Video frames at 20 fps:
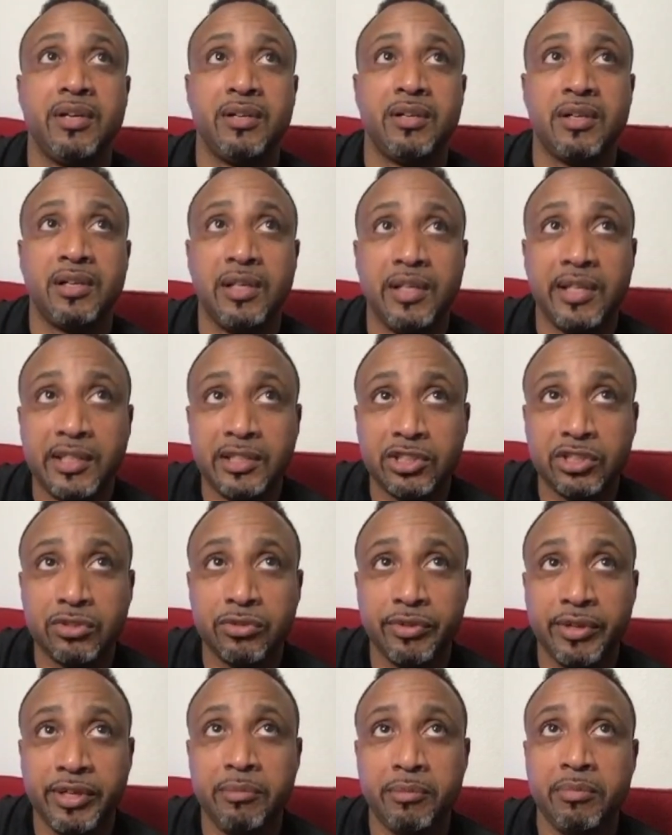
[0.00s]
click
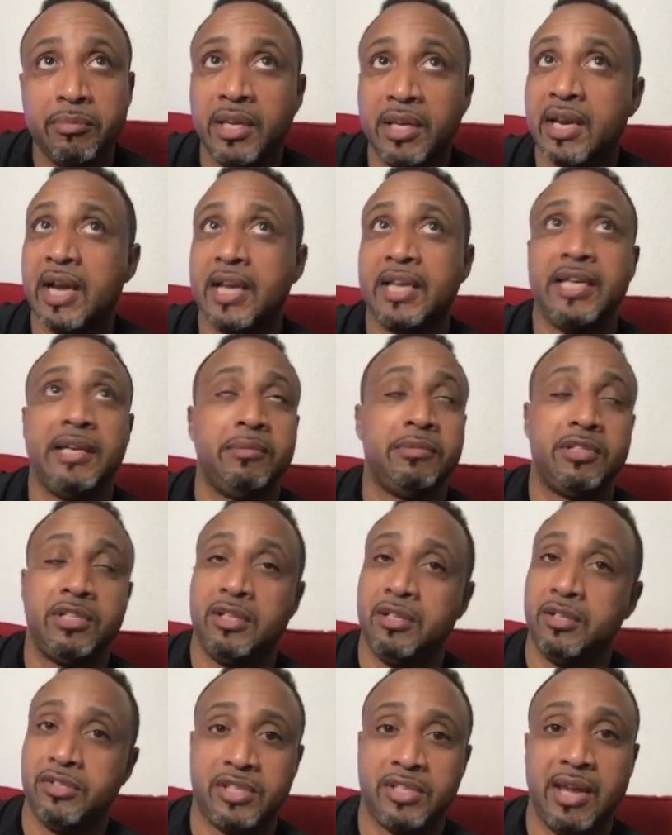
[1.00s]
stream, and I get to the
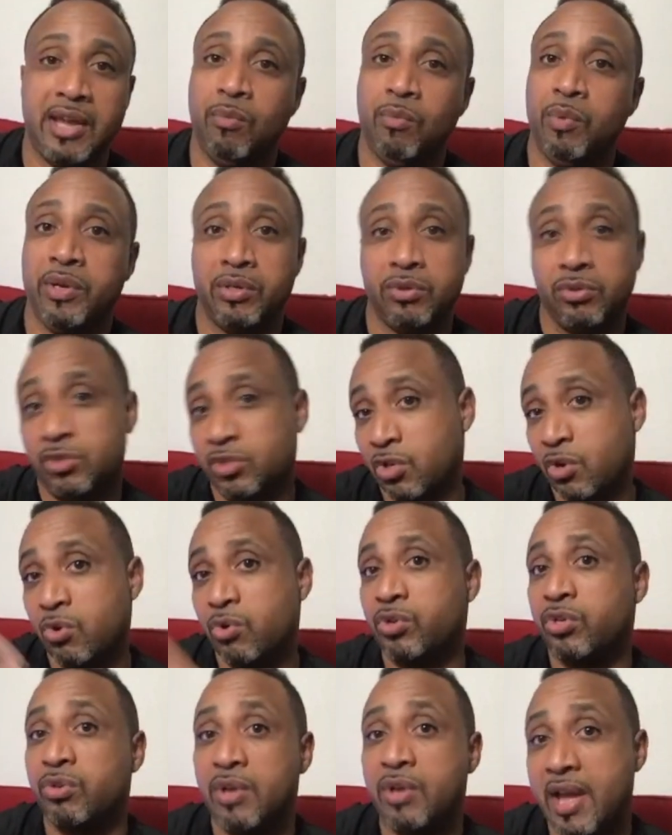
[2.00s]
same window. So
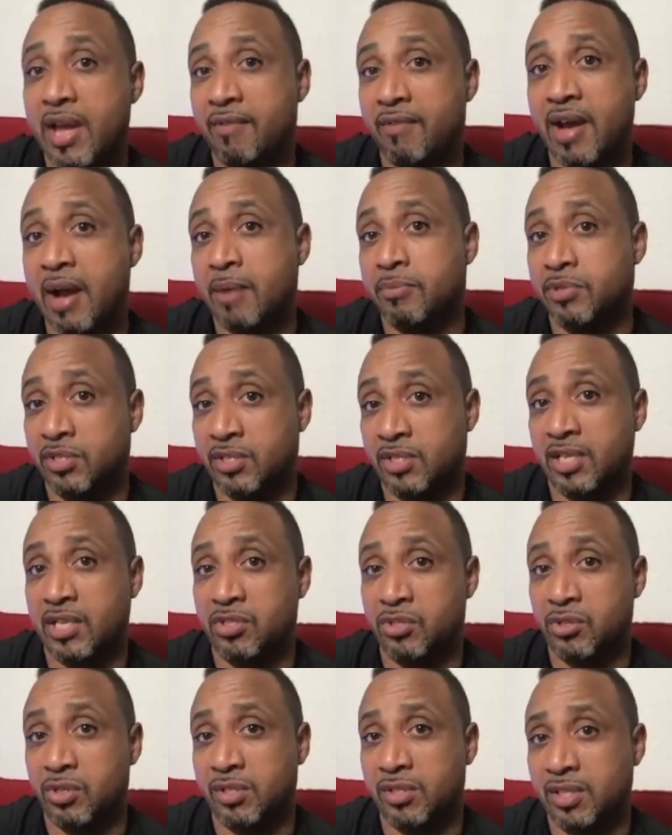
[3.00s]
you have options, as you
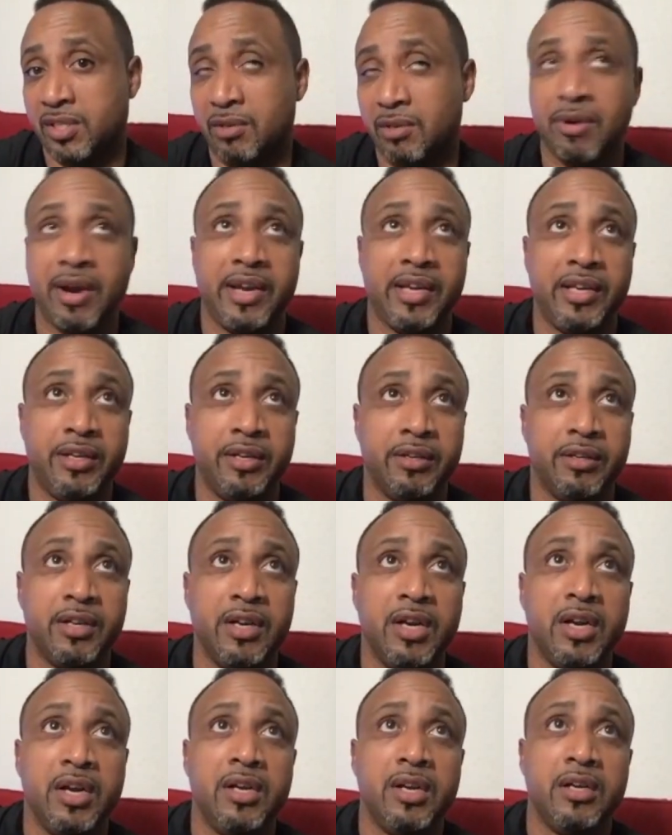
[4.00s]
can see right here.
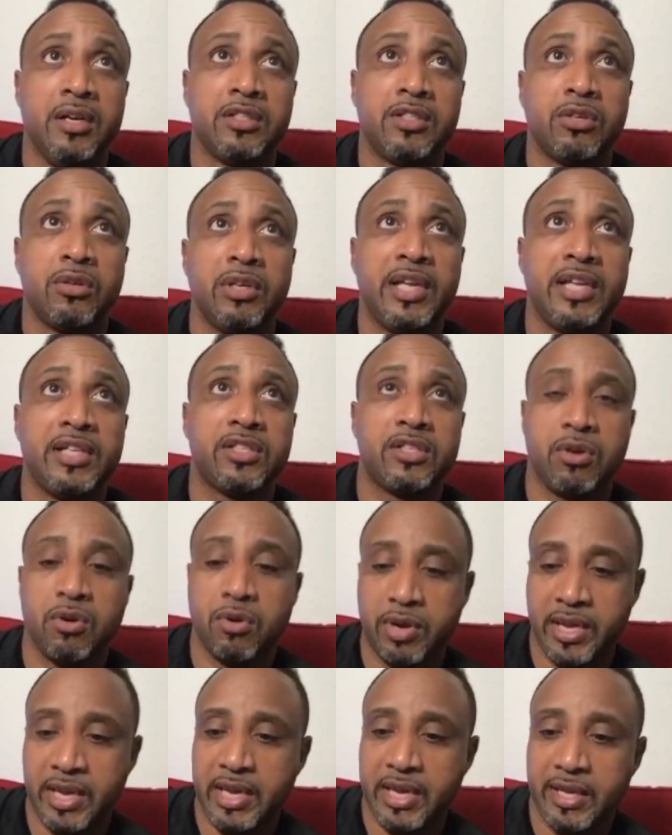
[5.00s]
So let's go
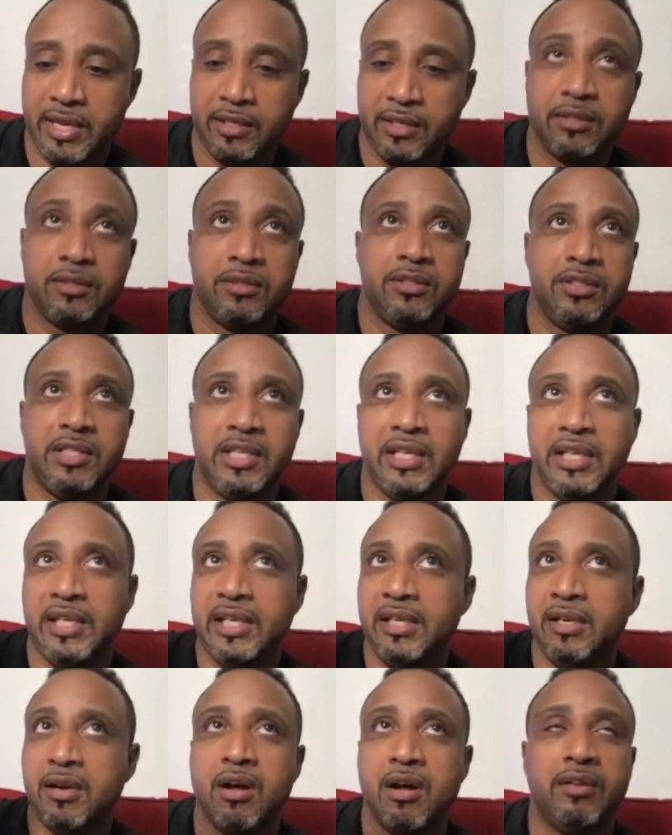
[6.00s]
ahead, delete
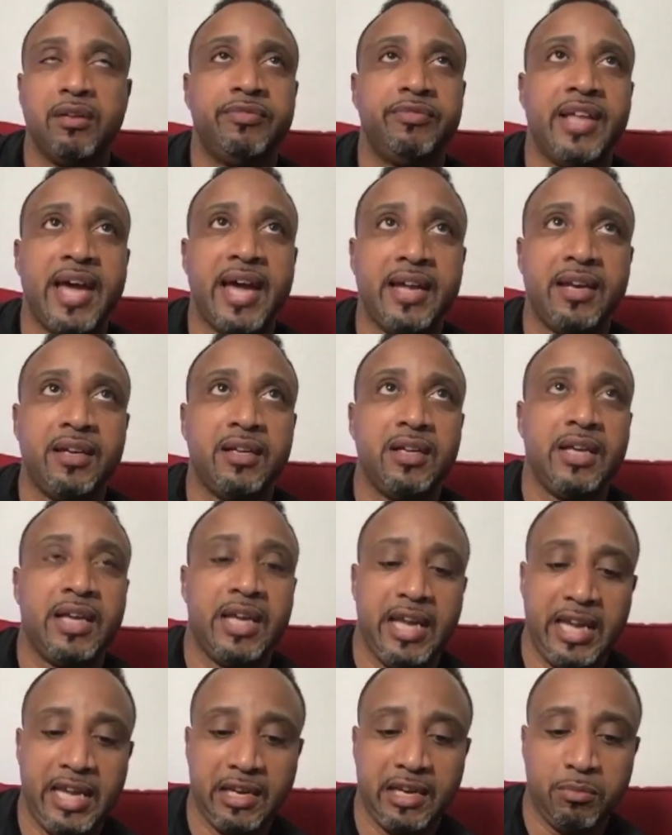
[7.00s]
all of that,
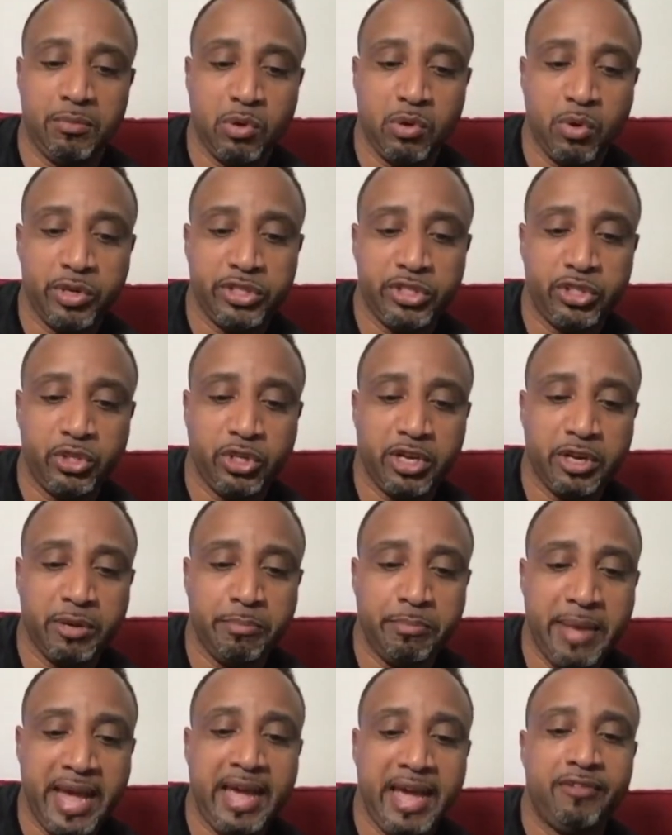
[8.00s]
and I'm going to
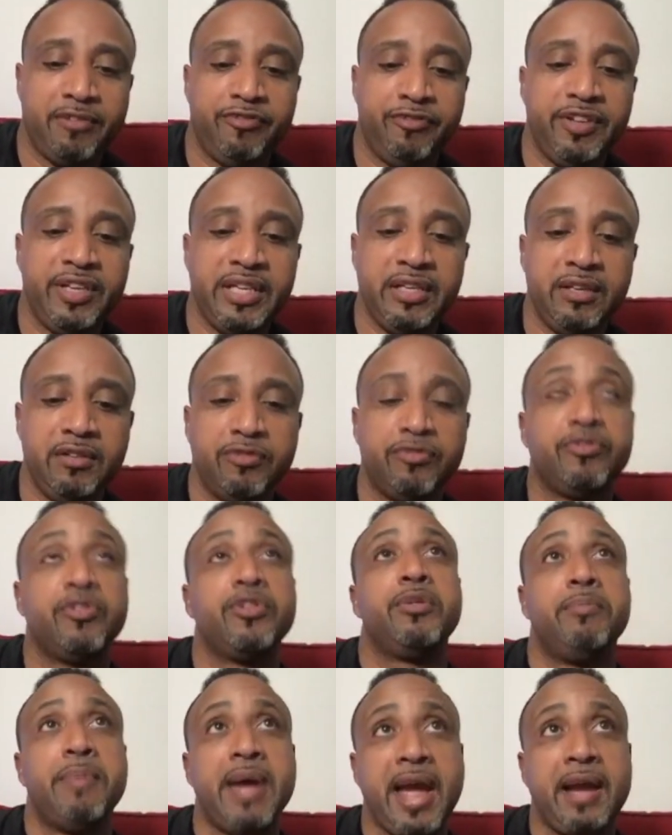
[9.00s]
Command V for the
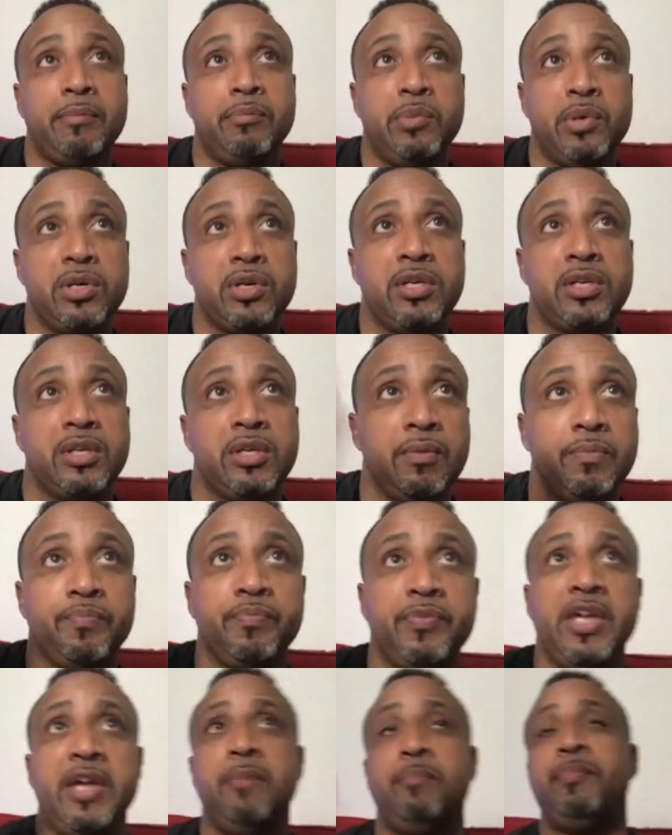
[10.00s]
MacBook
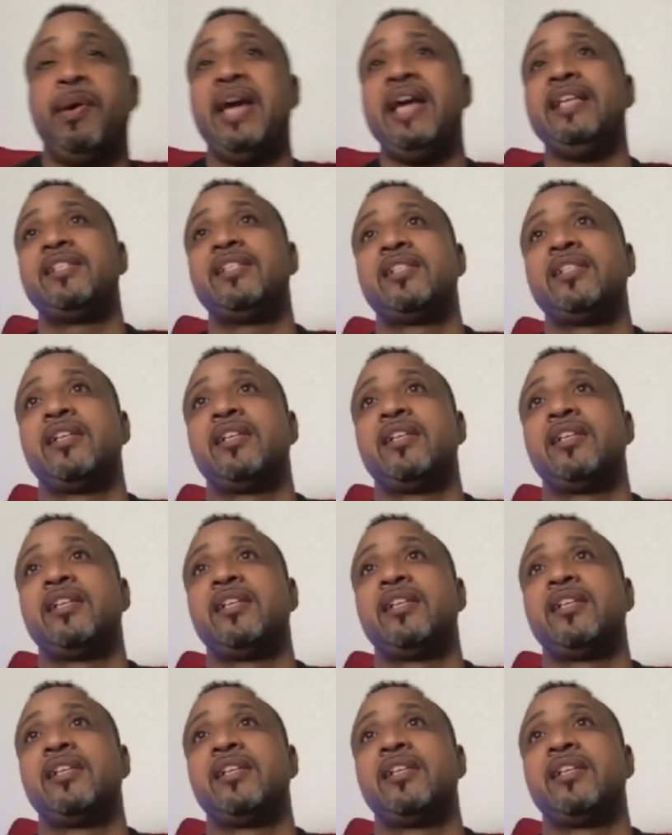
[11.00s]
and paste